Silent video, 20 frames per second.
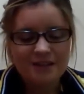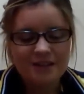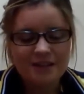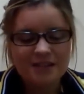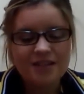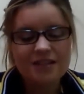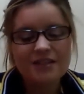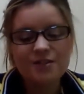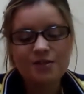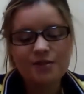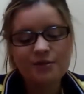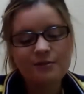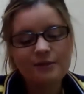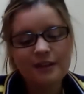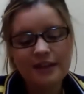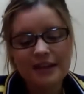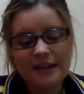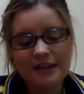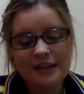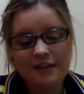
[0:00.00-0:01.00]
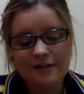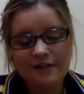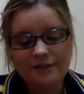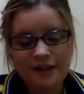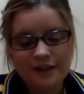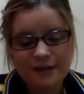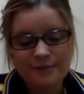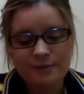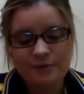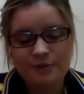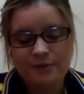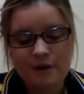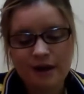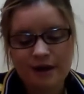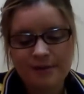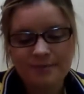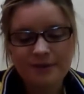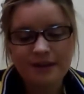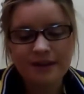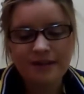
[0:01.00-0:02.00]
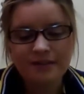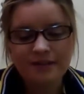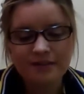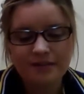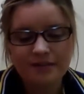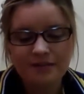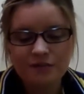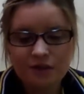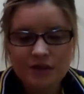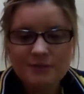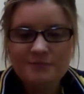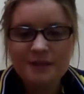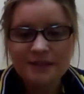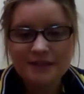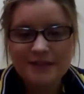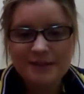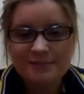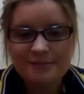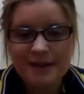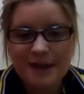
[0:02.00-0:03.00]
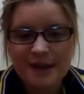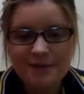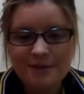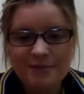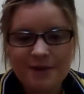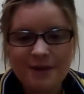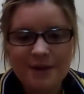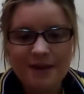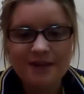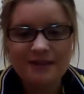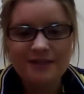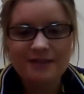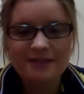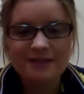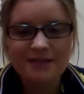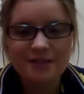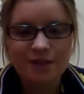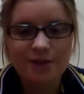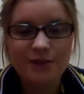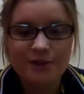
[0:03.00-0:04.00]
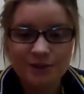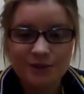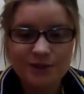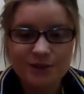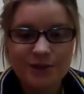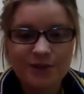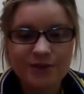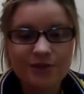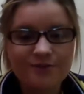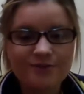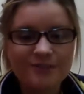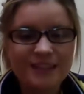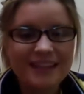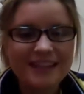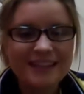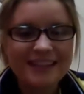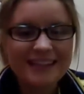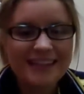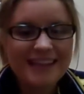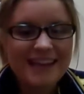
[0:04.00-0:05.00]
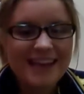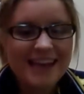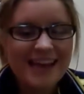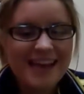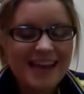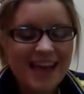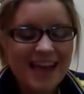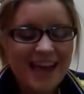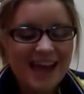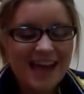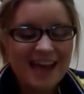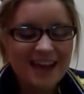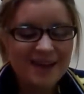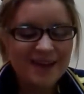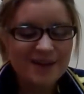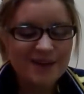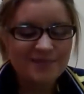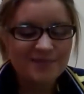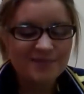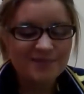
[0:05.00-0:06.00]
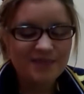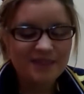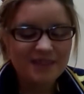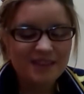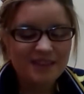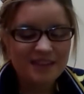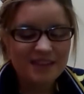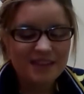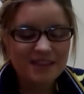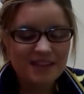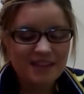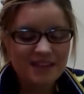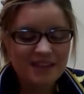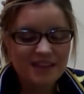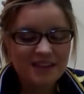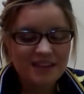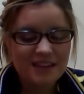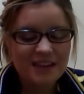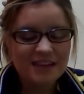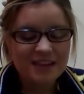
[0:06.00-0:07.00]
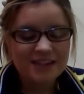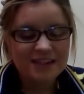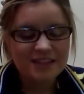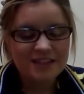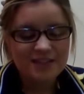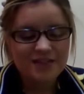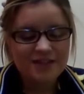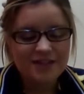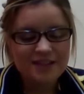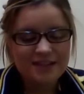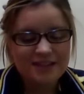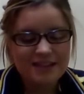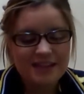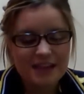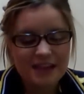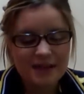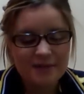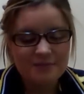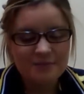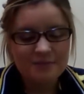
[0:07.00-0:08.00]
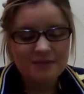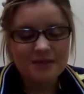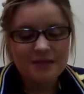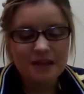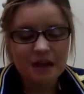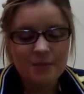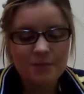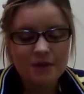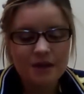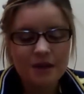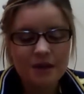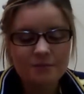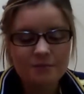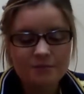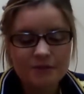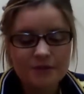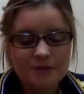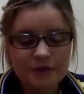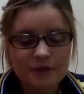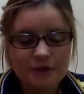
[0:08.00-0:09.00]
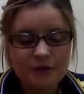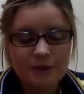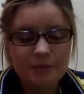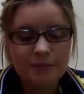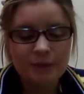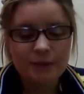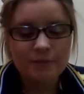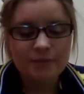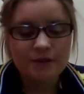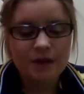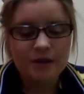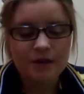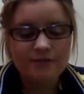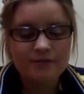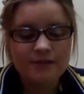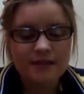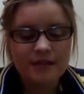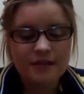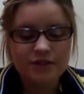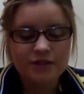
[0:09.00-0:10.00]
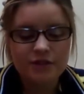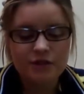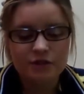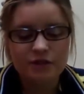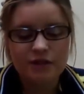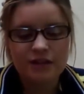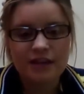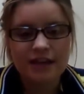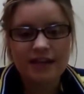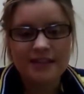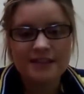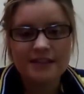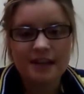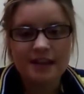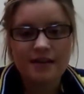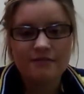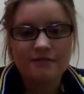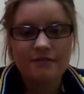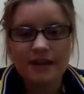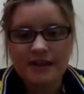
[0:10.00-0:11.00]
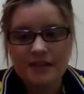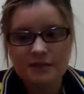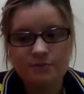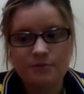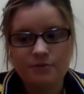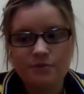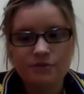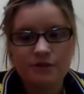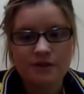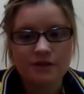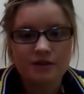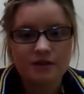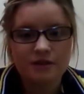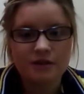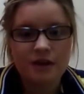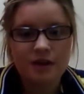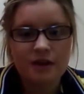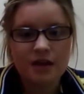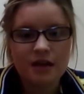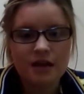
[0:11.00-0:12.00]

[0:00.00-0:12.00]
She's normally on Facebook quite a bit, not as much as me, but close to. And yeah, she's got exams coming up, so her mum's kind of said, "Look, you need to stay off Facebook and